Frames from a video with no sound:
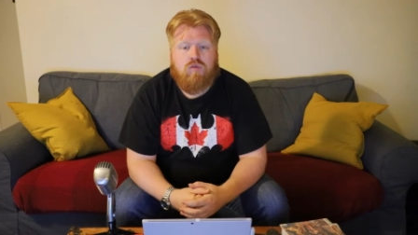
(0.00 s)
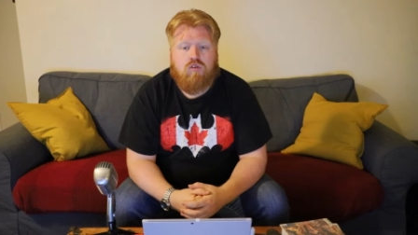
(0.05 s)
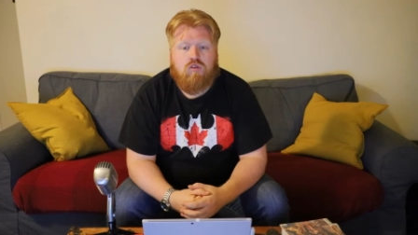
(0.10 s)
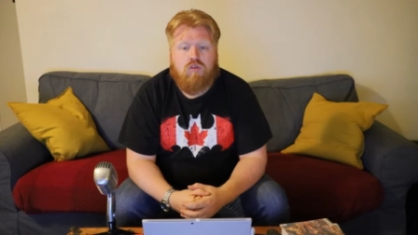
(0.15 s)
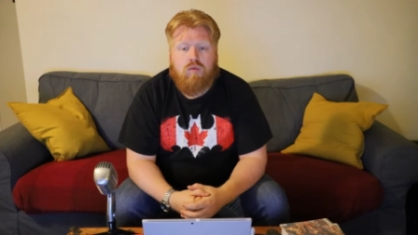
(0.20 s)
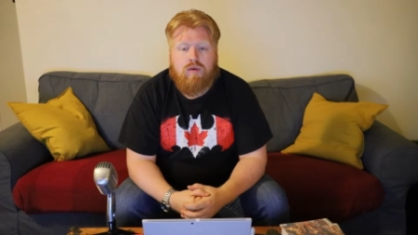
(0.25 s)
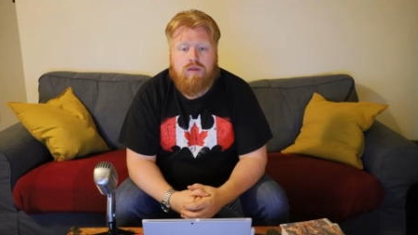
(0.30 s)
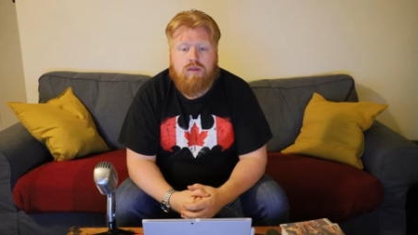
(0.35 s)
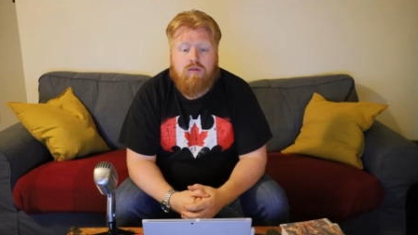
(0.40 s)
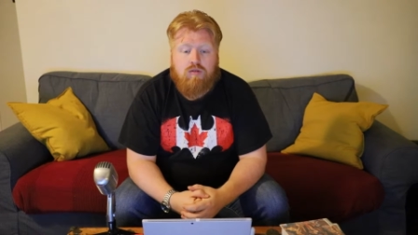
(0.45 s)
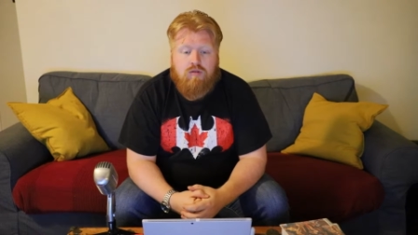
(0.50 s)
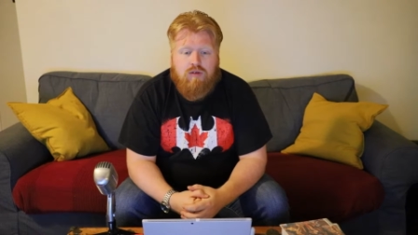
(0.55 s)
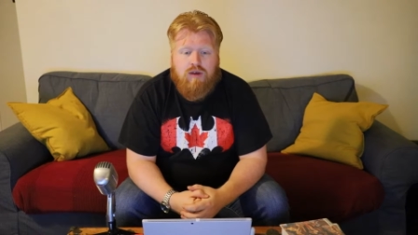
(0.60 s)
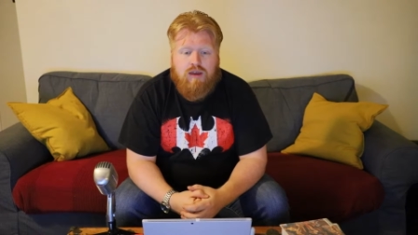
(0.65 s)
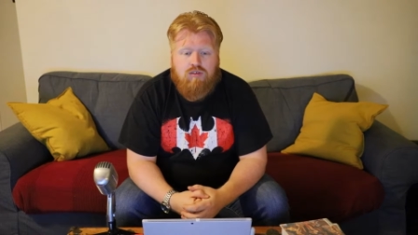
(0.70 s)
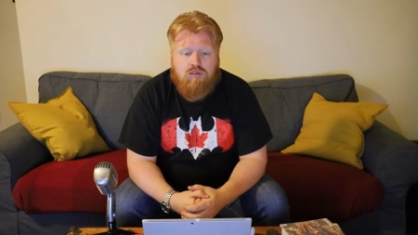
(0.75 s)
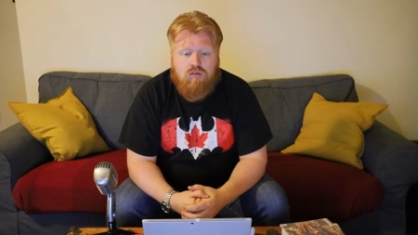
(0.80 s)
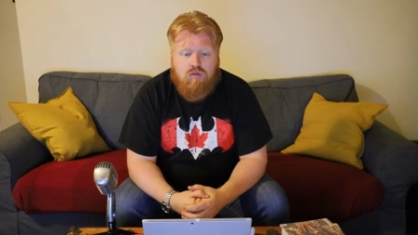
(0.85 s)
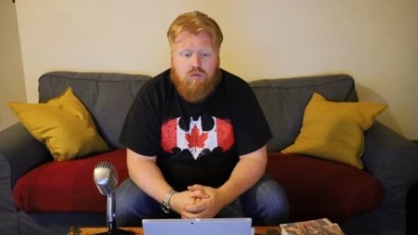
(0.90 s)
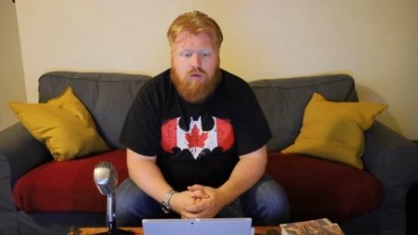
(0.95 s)
So when they're
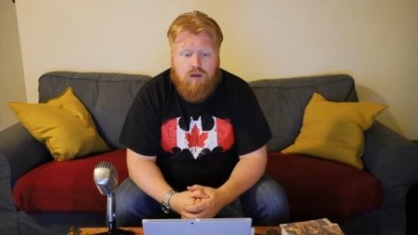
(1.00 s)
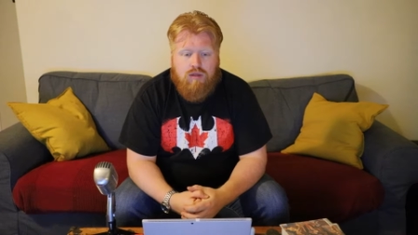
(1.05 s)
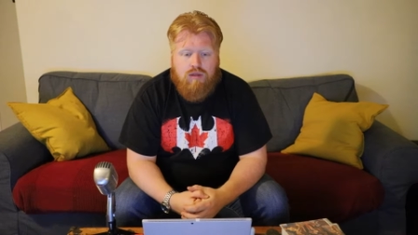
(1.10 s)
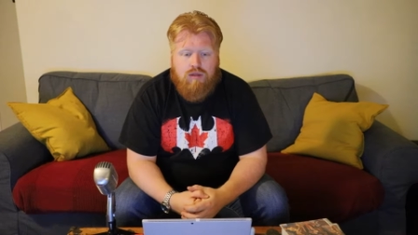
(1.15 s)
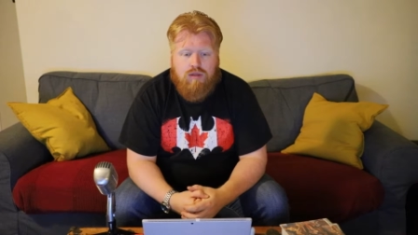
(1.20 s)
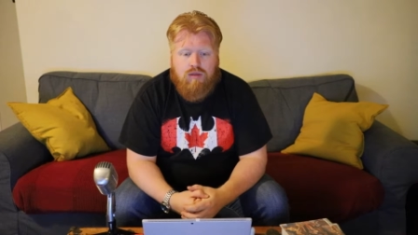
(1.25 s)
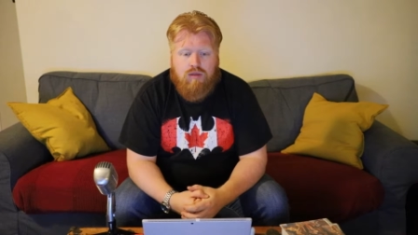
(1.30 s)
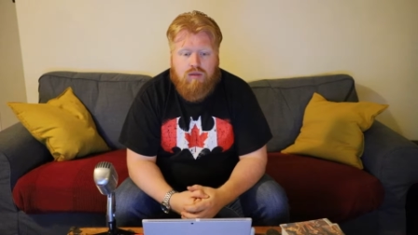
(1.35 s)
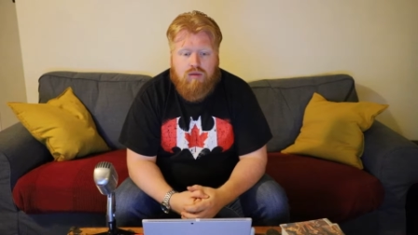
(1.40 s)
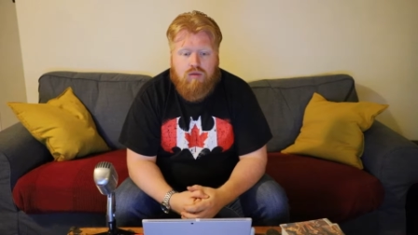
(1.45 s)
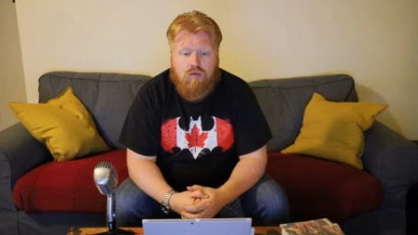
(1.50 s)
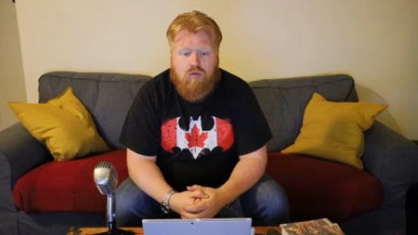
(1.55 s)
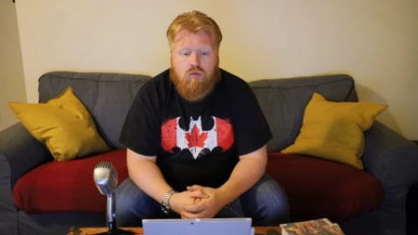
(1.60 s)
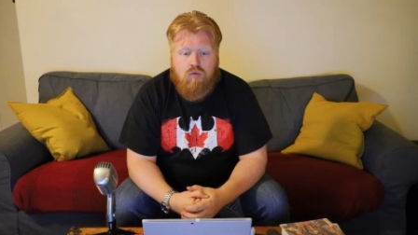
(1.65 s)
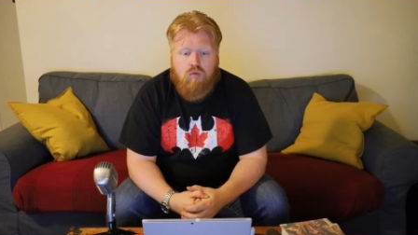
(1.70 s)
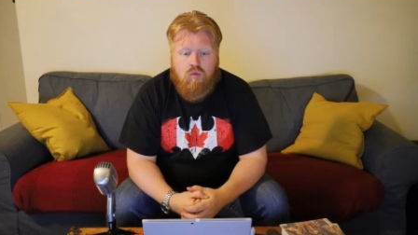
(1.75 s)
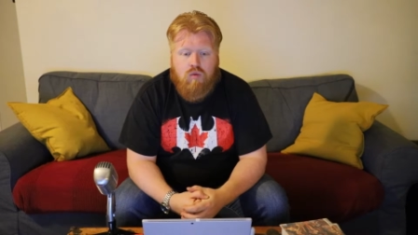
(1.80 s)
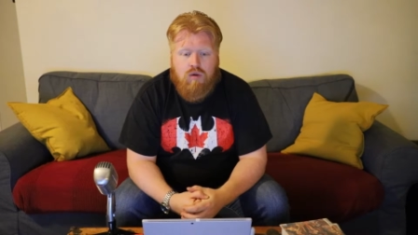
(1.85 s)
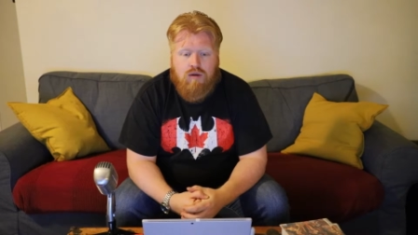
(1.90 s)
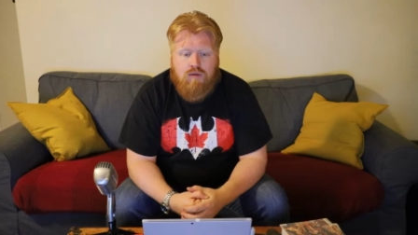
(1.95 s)
faced with
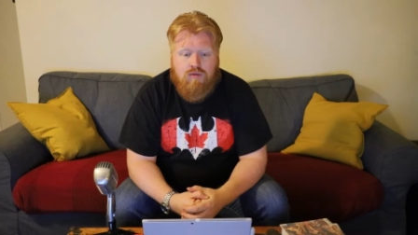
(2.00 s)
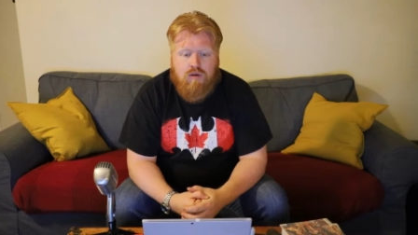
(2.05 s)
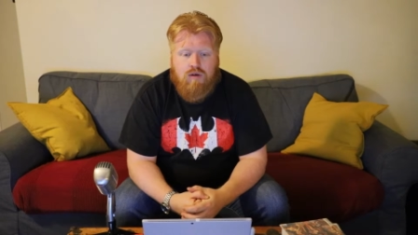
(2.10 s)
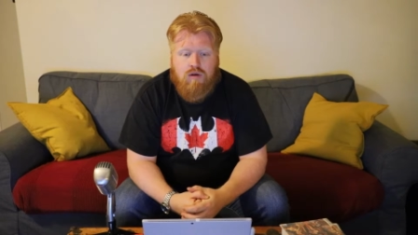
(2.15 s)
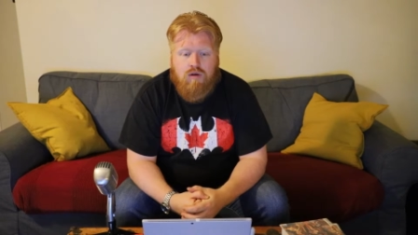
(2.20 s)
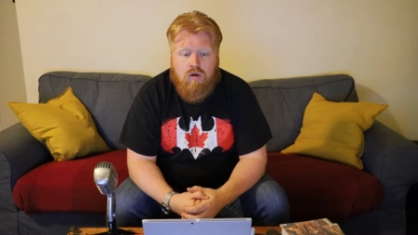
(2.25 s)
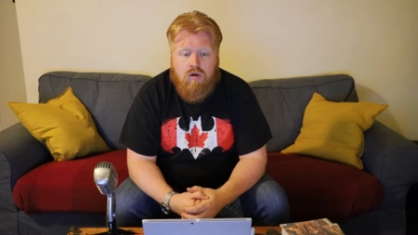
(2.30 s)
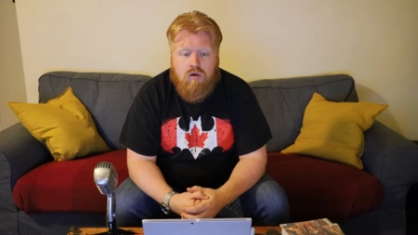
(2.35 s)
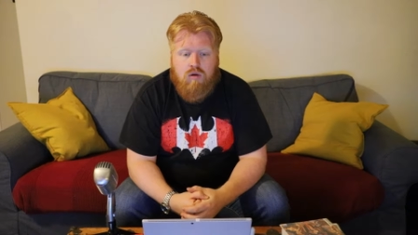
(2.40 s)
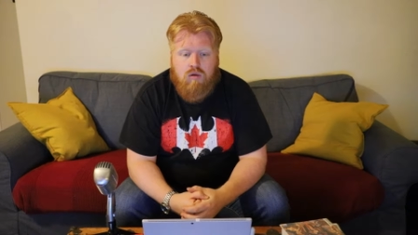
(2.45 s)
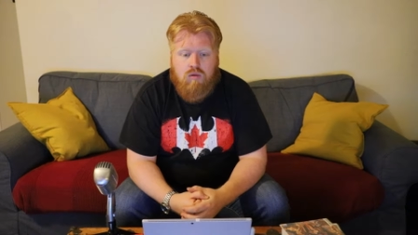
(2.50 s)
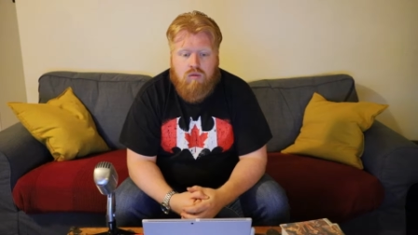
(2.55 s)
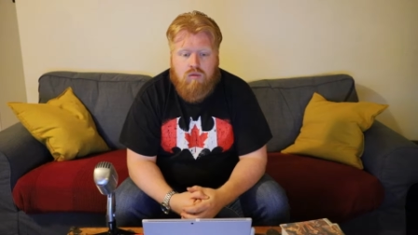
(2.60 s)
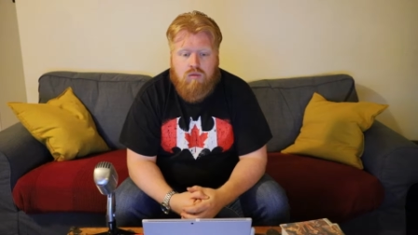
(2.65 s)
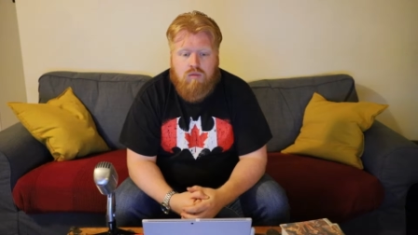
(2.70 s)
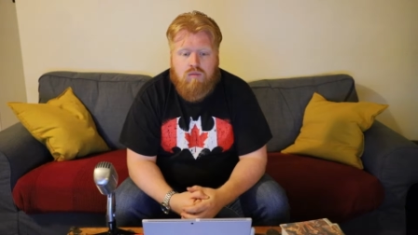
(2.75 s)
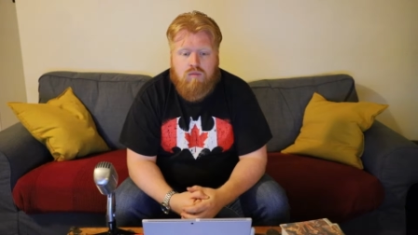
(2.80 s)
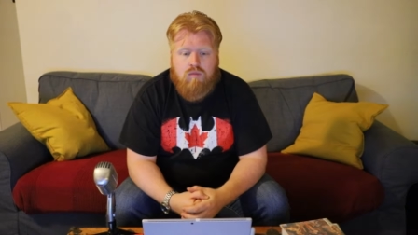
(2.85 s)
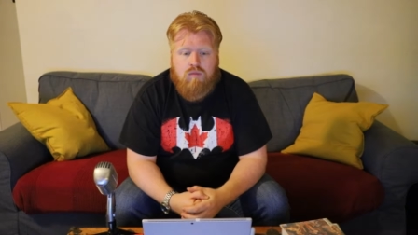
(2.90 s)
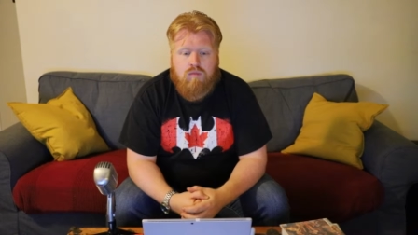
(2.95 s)
one of their
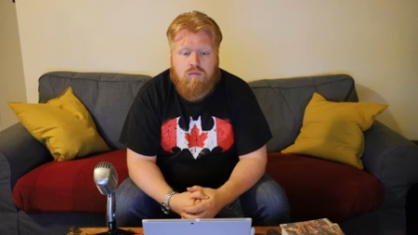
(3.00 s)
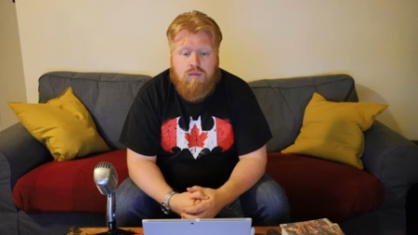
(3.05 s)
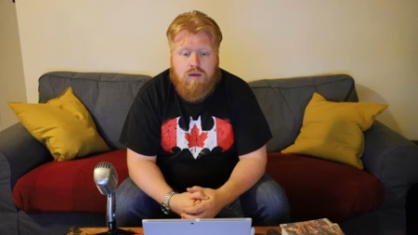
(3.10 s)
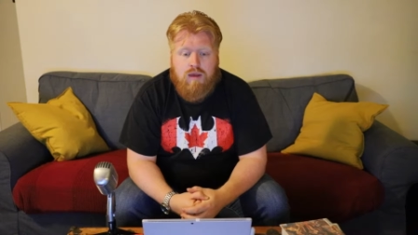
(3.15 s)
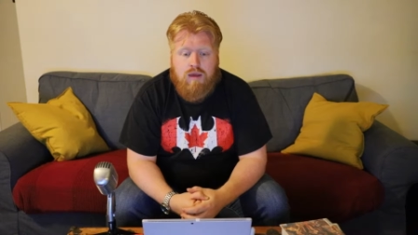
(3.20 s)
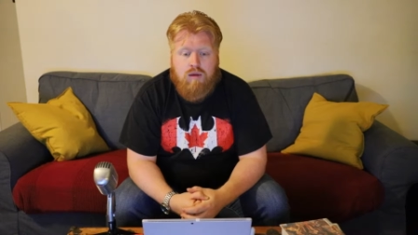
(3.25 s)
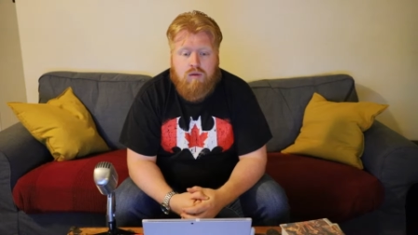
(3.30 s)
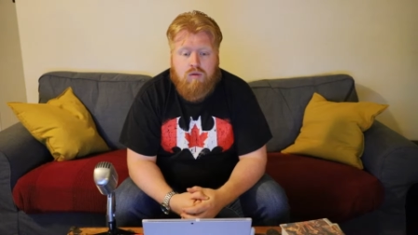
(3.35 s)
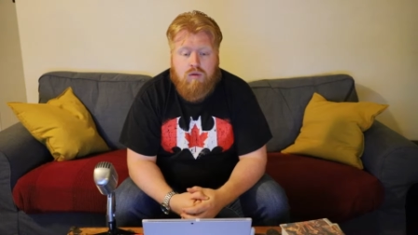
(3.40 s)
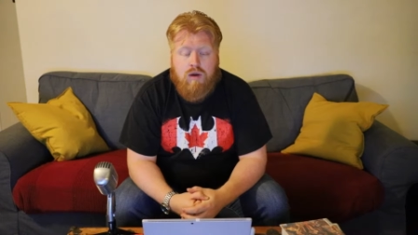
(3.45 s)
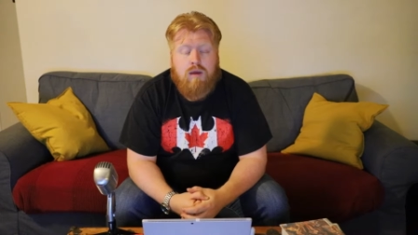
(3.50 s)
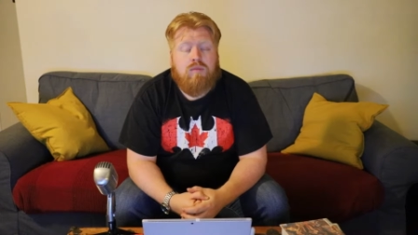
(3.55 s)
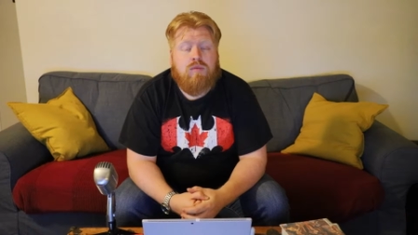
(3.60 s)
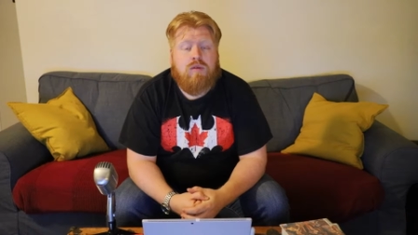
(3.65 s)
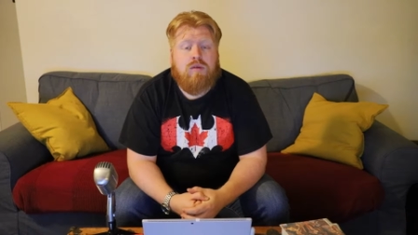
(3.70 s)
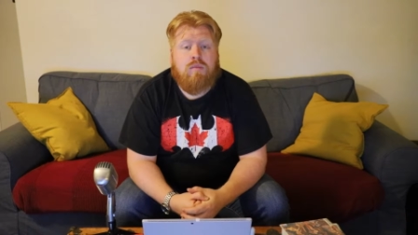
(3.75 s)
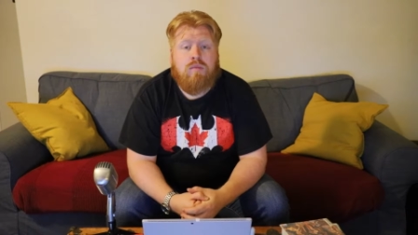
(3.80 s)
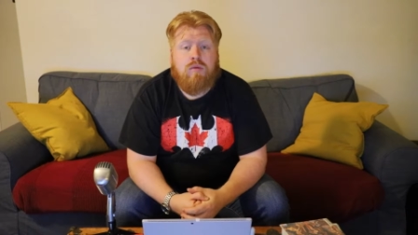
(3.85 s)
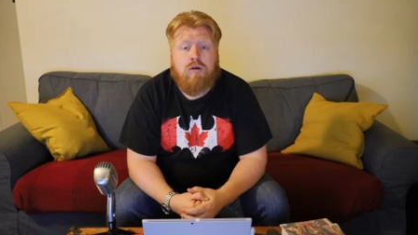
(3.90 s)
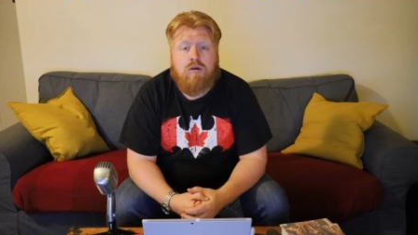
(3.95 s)
own being
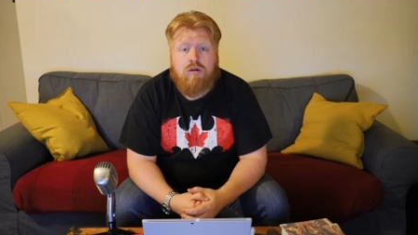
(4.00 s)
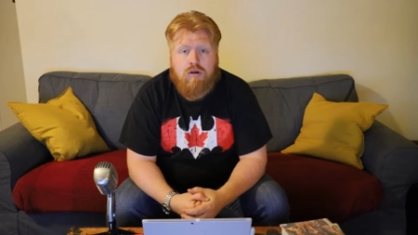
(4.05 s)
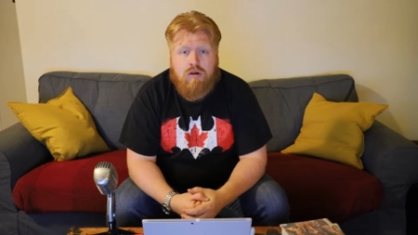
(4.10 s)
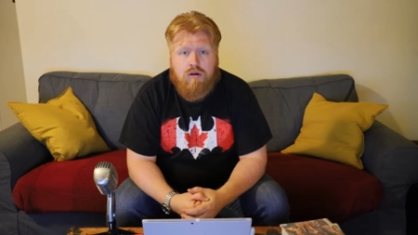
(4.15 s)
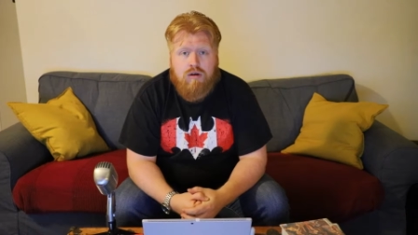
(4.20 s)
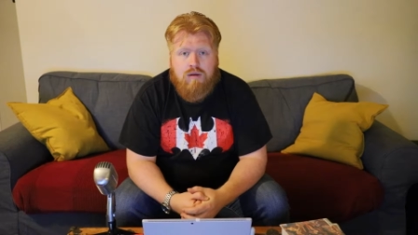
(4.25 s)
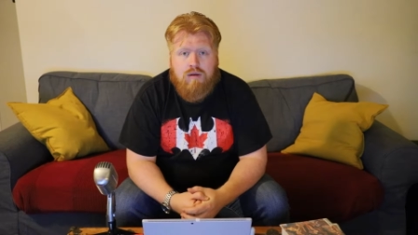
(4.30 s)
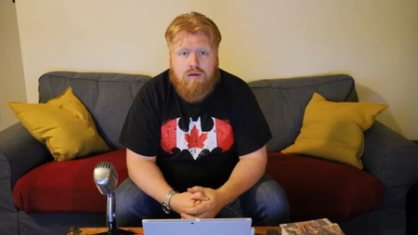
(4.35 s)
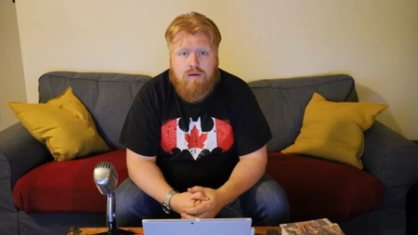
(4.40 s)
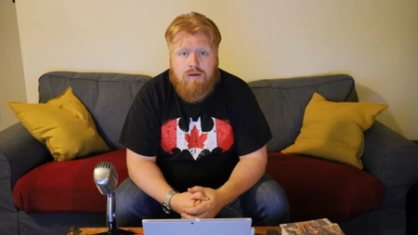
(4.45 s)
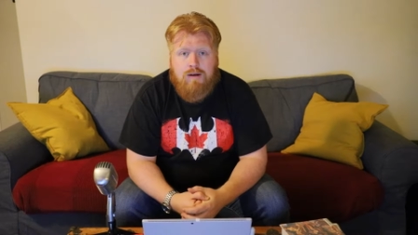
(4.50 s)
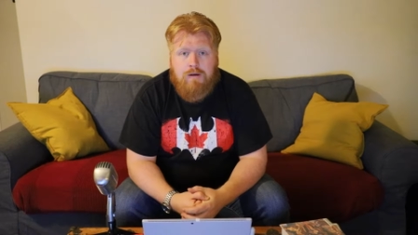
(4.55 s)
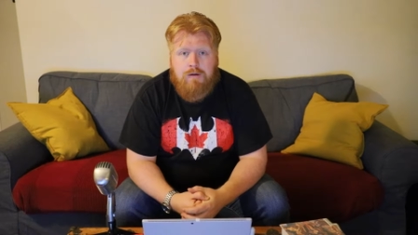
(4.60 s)
raped and murdered,